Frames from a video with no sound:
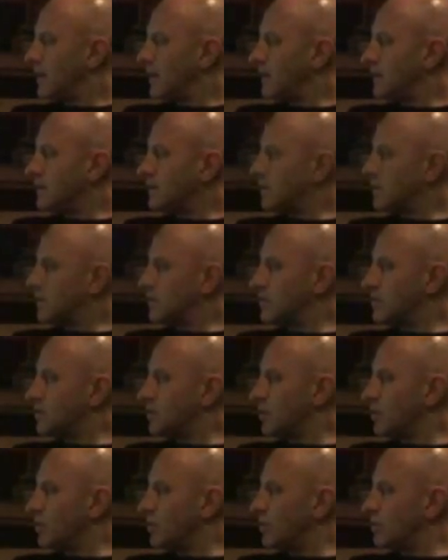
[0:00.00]
it's a good
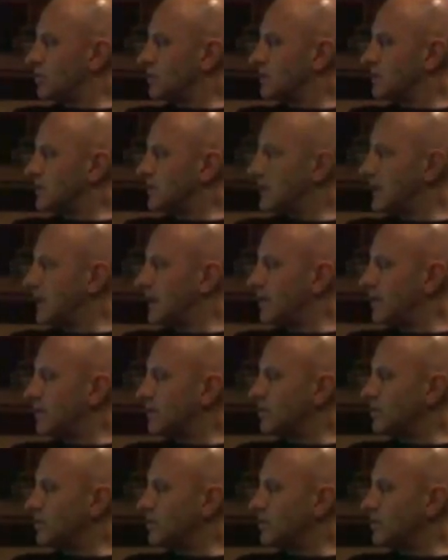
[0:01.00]
tool to see how your